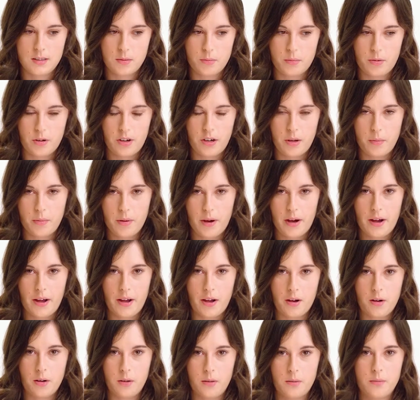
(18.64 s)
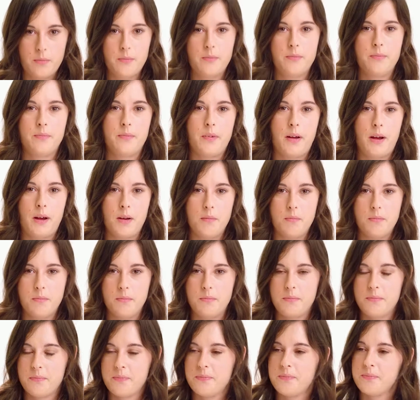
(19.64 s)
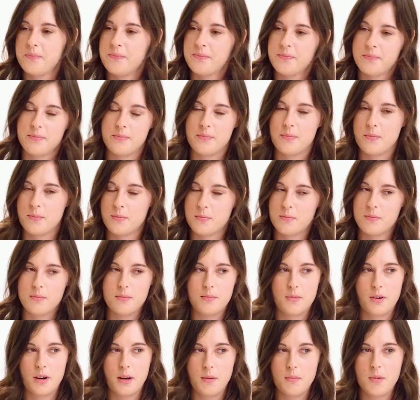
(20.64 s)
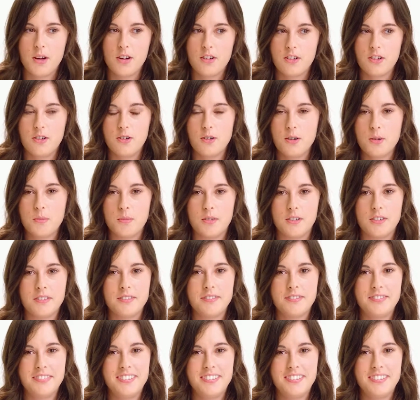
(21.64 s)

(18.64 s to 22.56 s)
BodyBio, I'm pretty much normal.